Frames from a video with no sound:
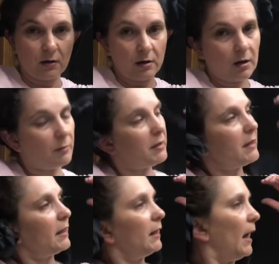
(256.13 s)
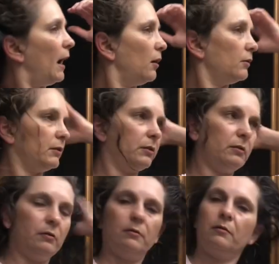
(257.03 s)
And I'm going to take it out.
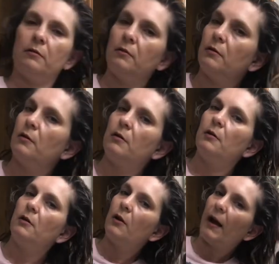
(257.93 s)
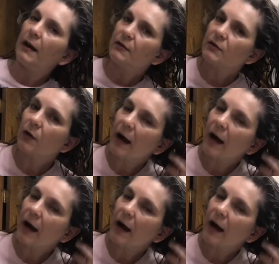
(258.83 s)
And so